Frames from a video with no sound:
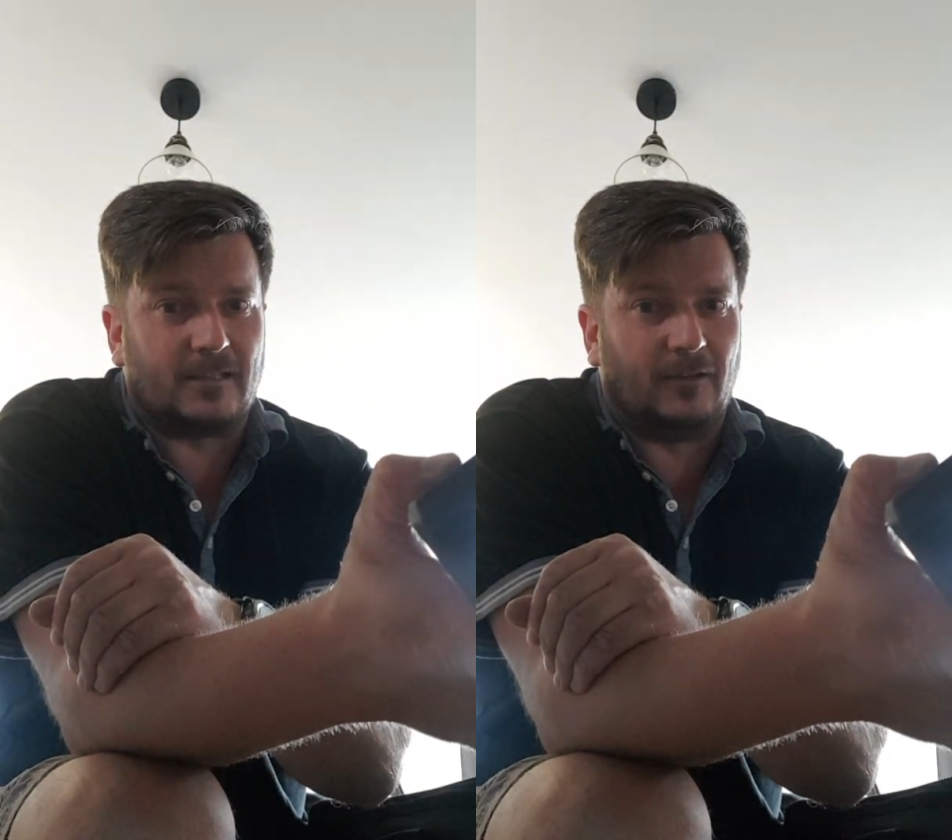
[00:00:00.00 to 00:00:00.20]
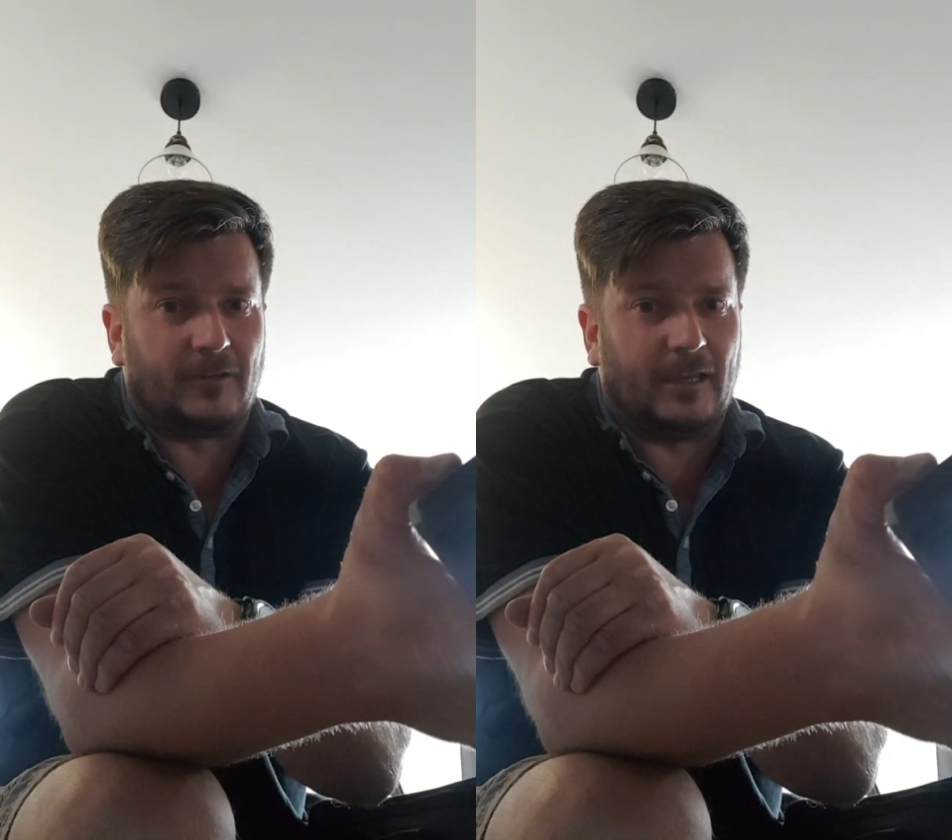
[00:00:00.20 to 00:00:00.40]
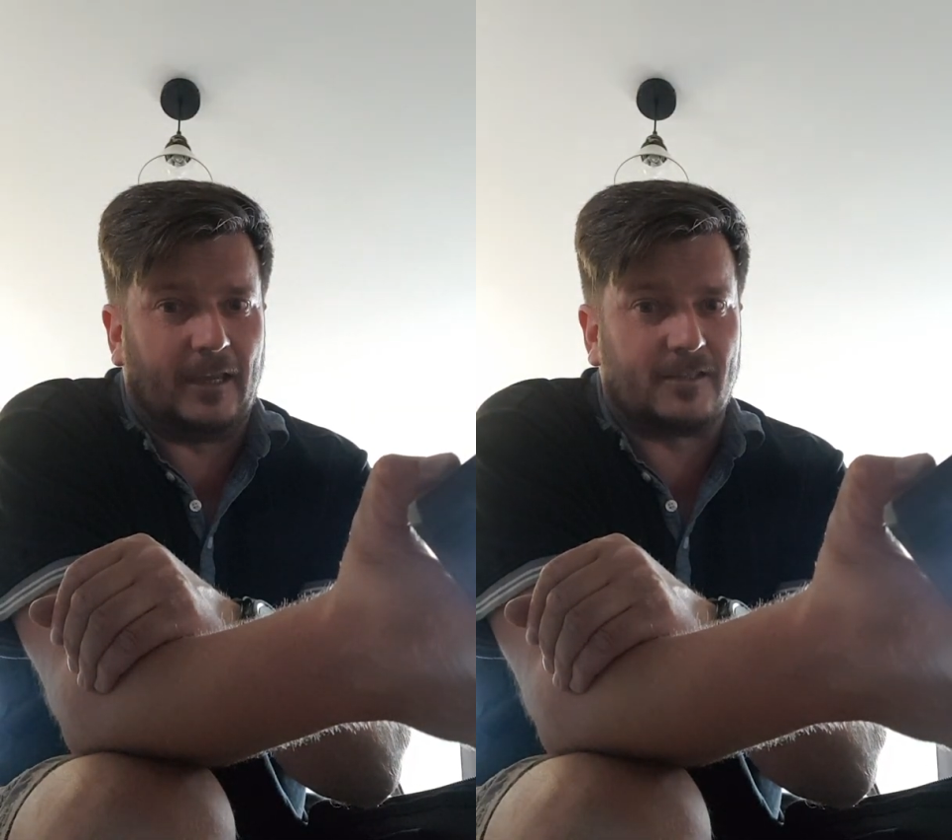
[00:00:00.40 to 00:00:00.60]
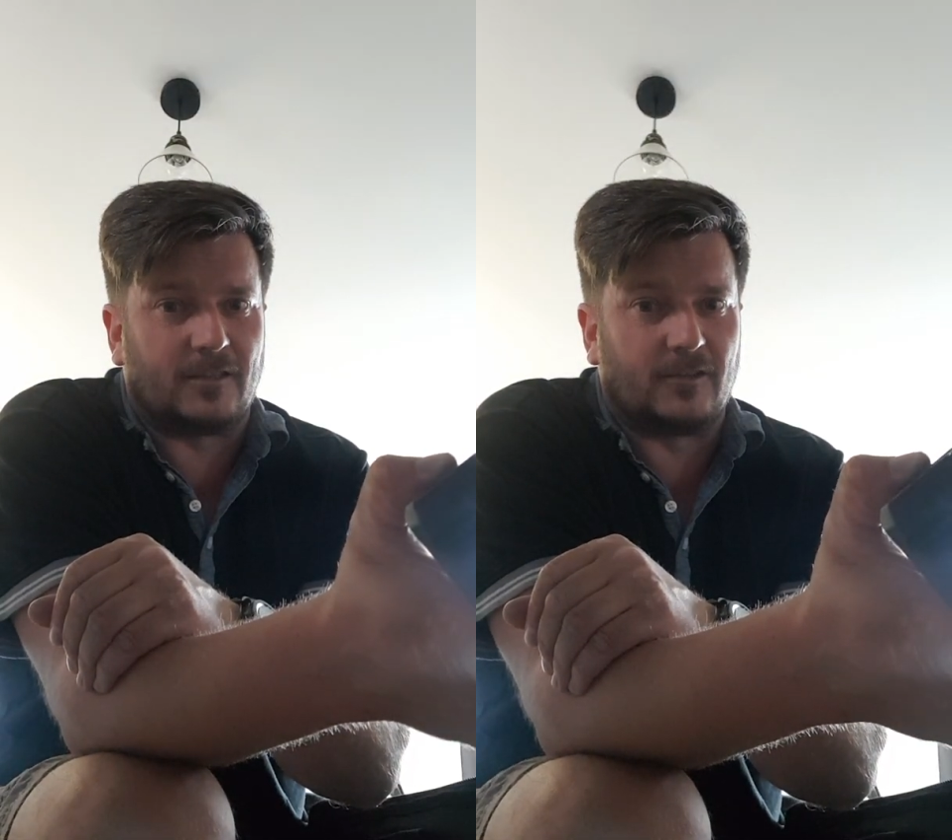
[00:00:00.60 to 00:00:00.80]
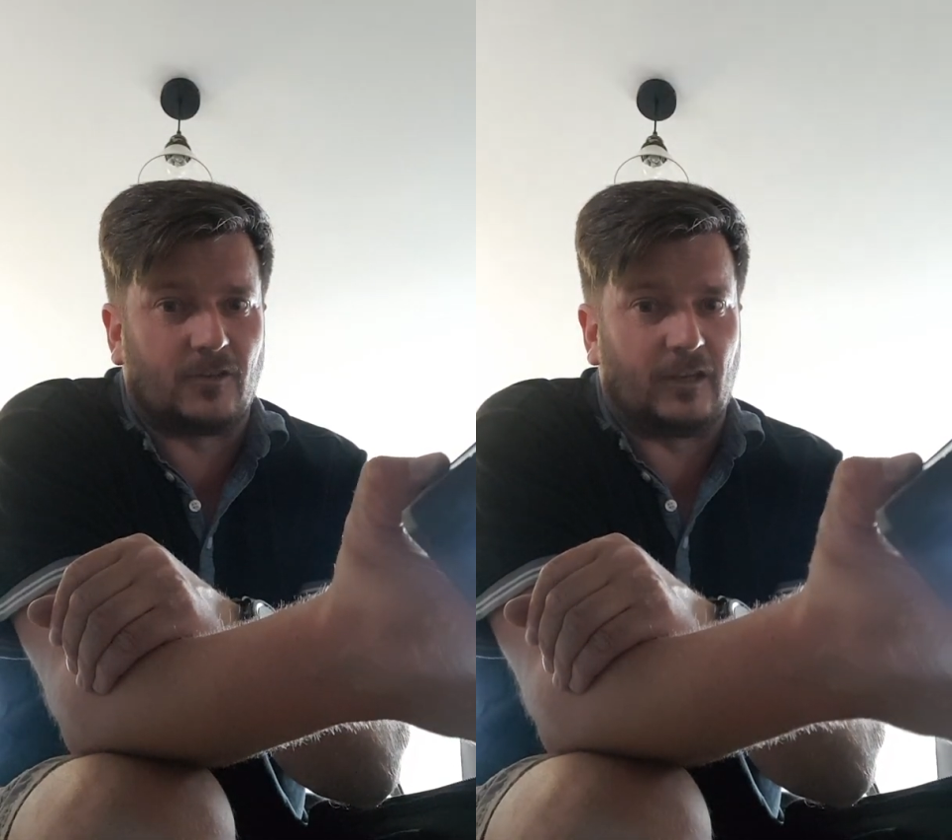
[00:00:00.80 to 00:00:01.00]
little case
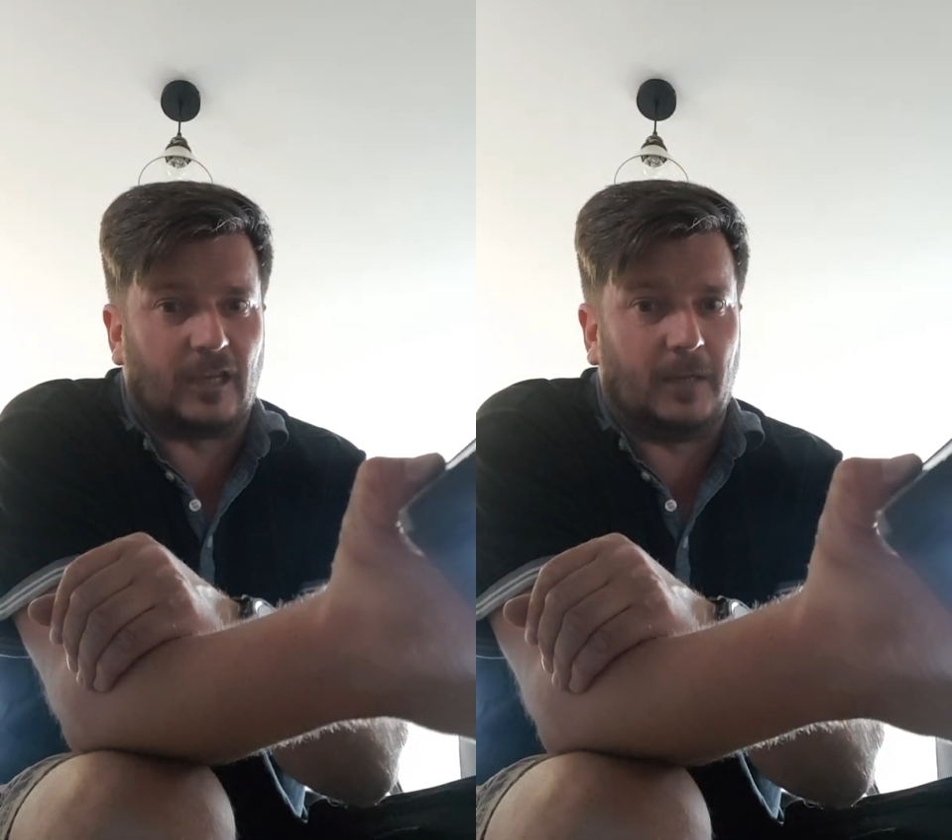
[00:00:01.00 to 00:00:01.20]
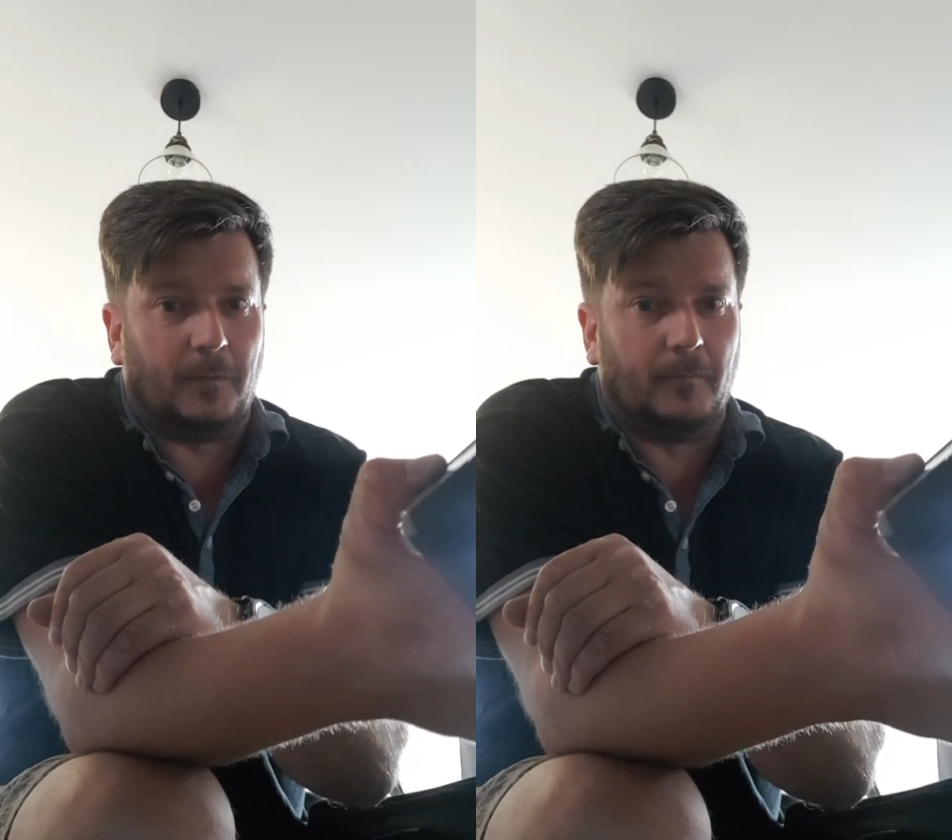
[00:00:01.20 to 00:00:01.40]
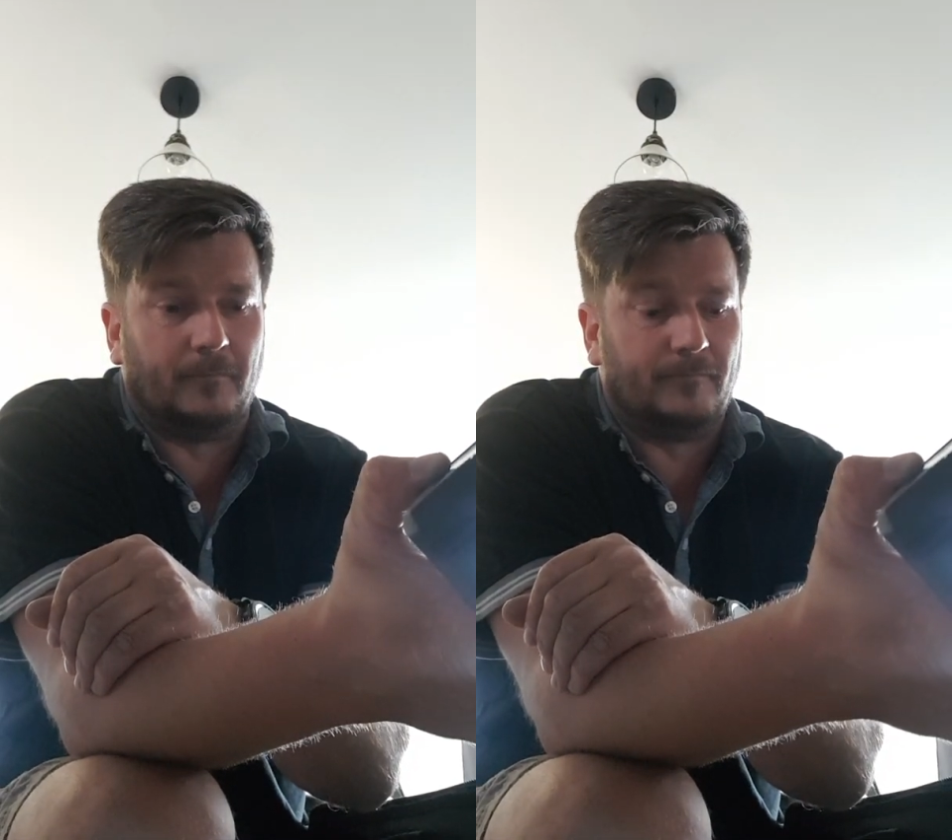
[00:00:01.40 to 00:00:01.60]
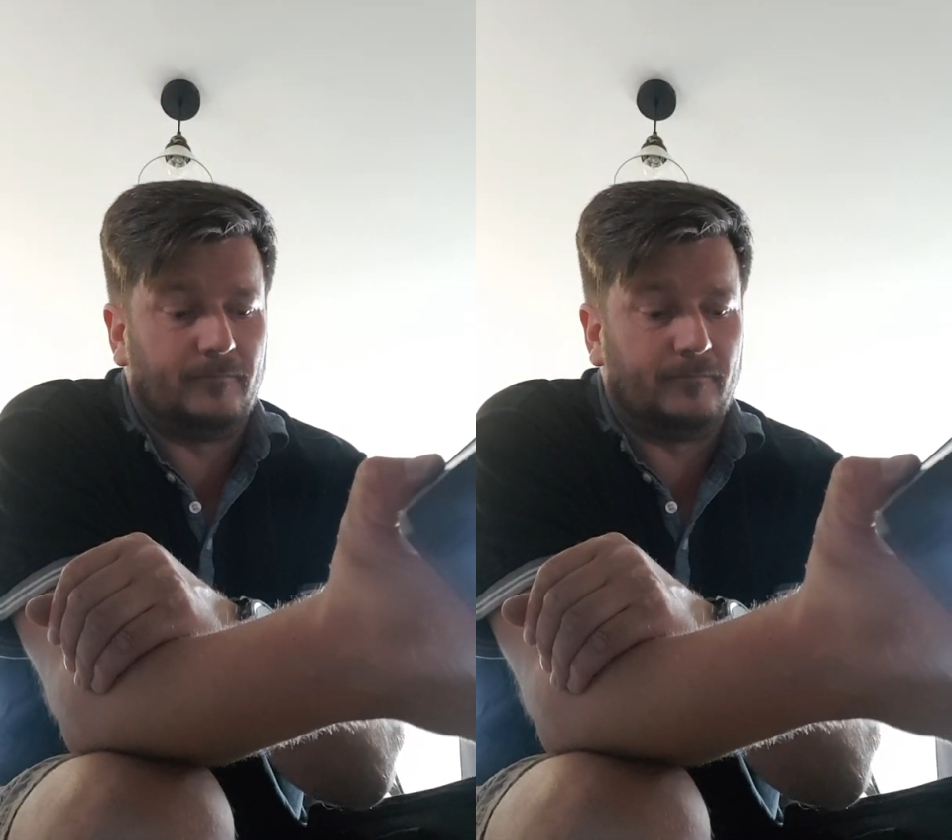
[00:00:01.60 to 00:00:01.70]
that's going to